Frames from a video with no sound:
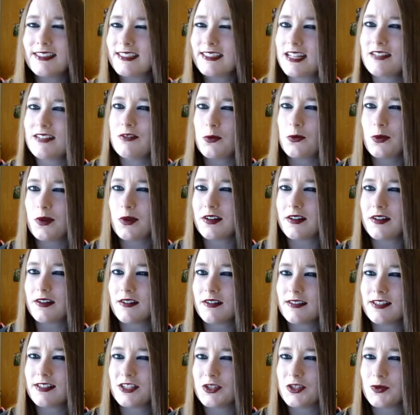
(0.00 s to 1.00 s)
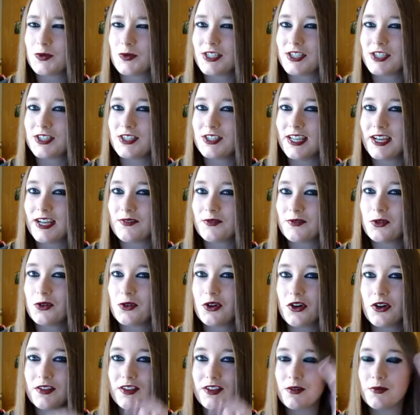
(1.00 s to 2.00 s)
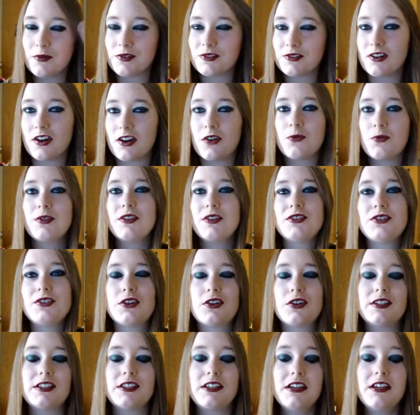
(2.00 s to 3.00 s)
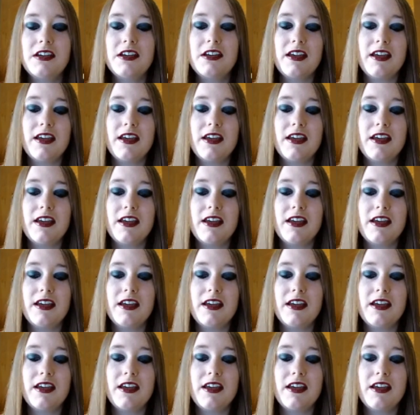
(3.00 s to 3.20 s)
It's kind of a weird situation they have going on there with Darwin and Donnie.